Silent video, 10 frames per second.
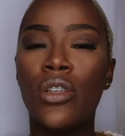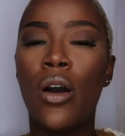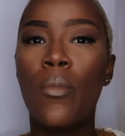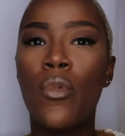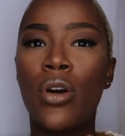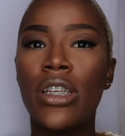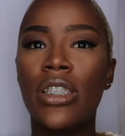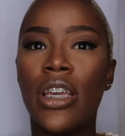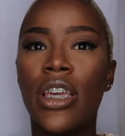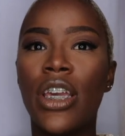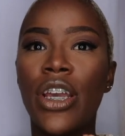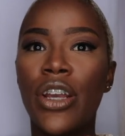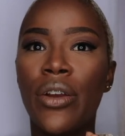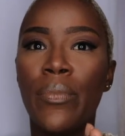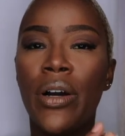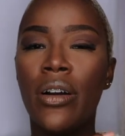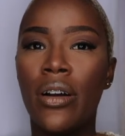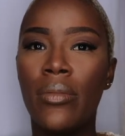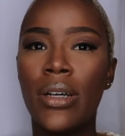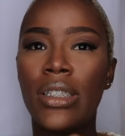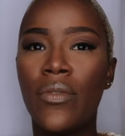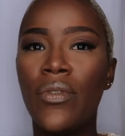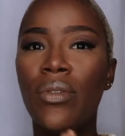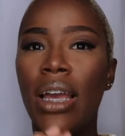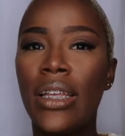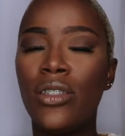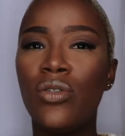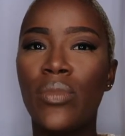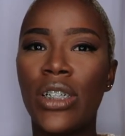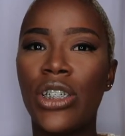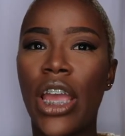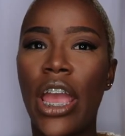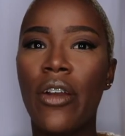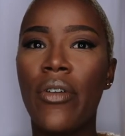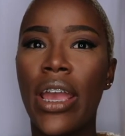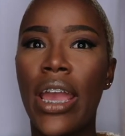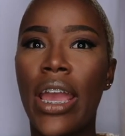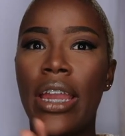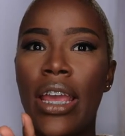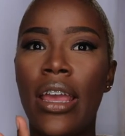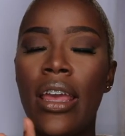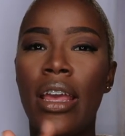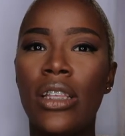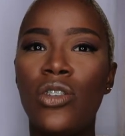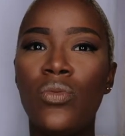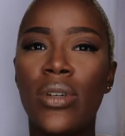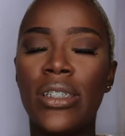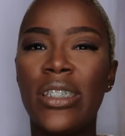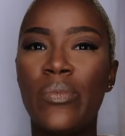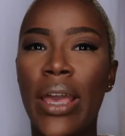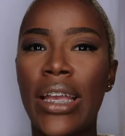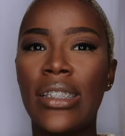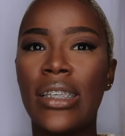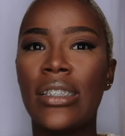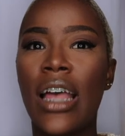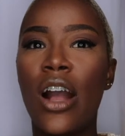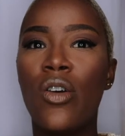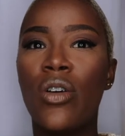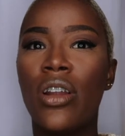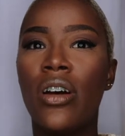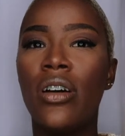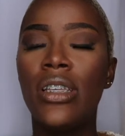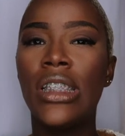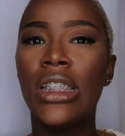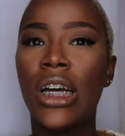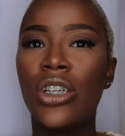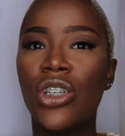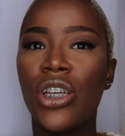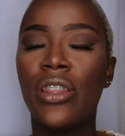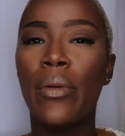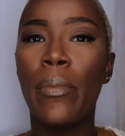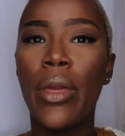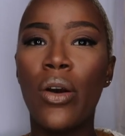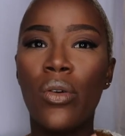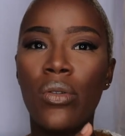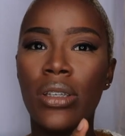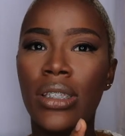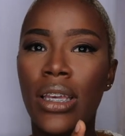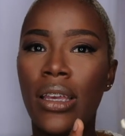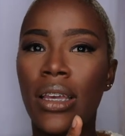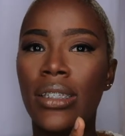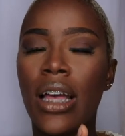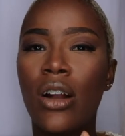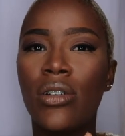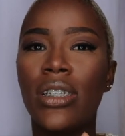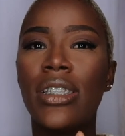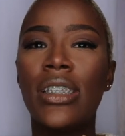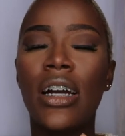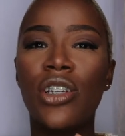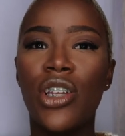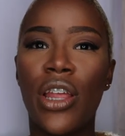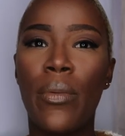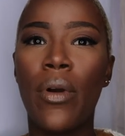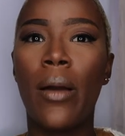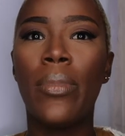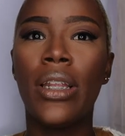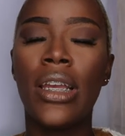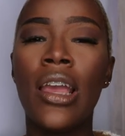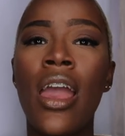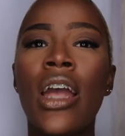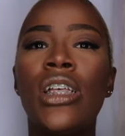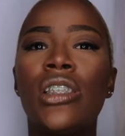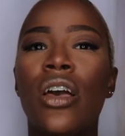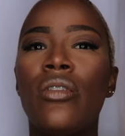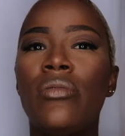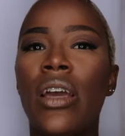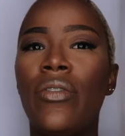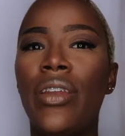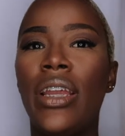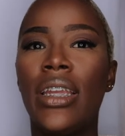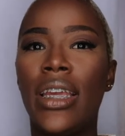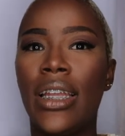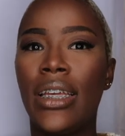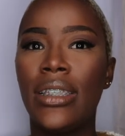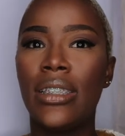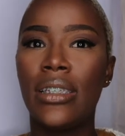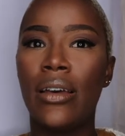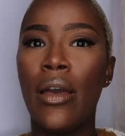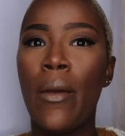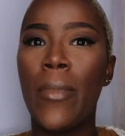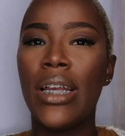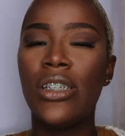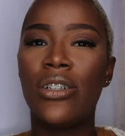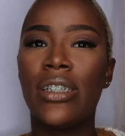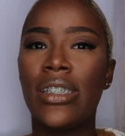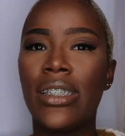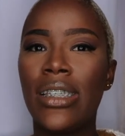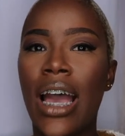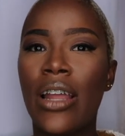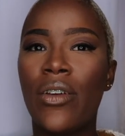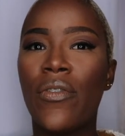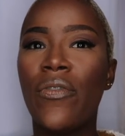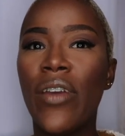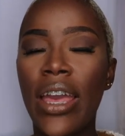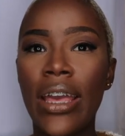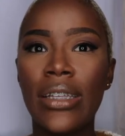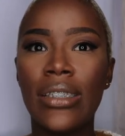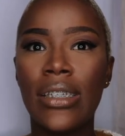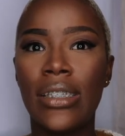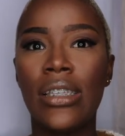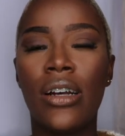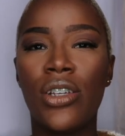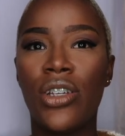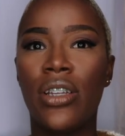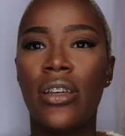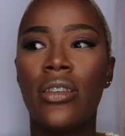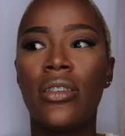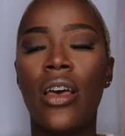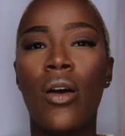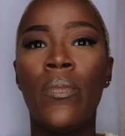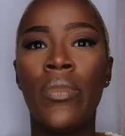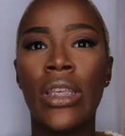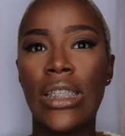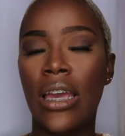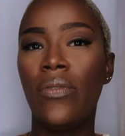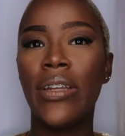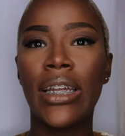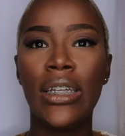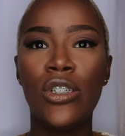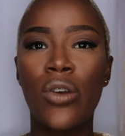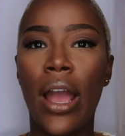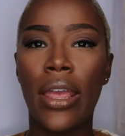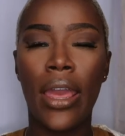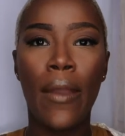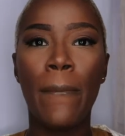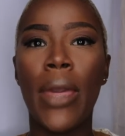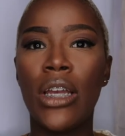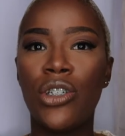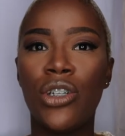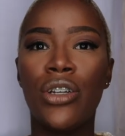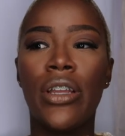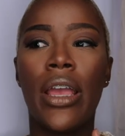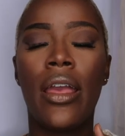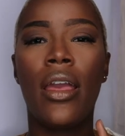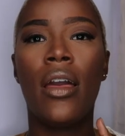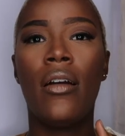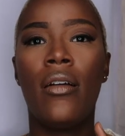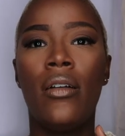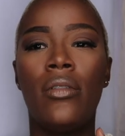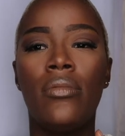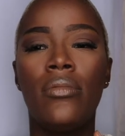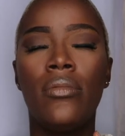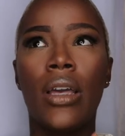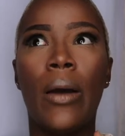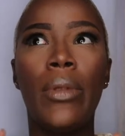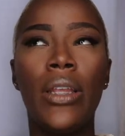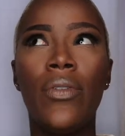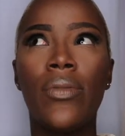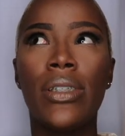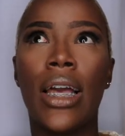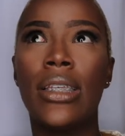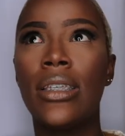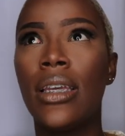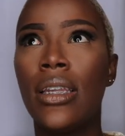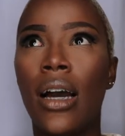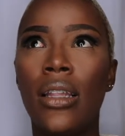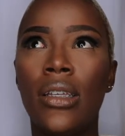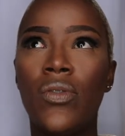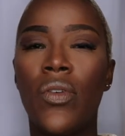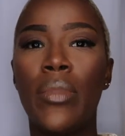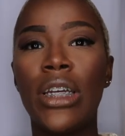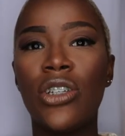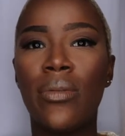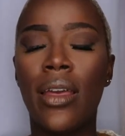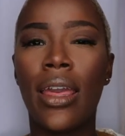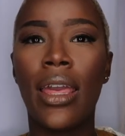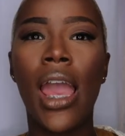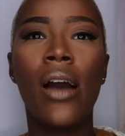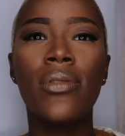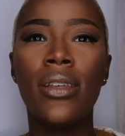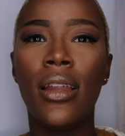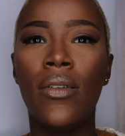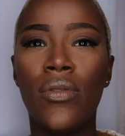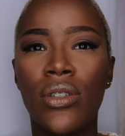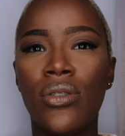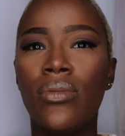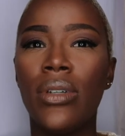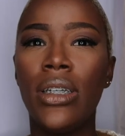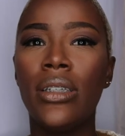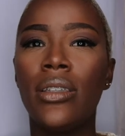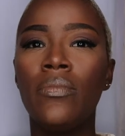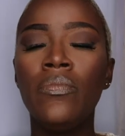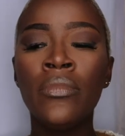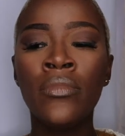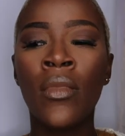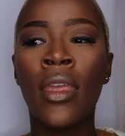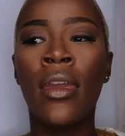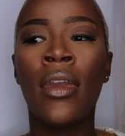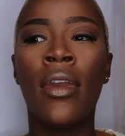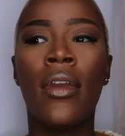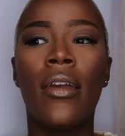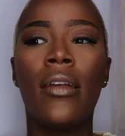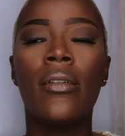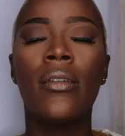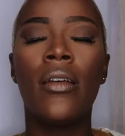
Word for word: a more secure pump because if you letting too much air in and too much space it's not gonna suction the milk see it's not gonna suction it properly so you definitely need to make sure it's a tighter fit to suction it so definitely try getting measured and um, i believe it was like ten dollars for measurement and counseling for two weeks and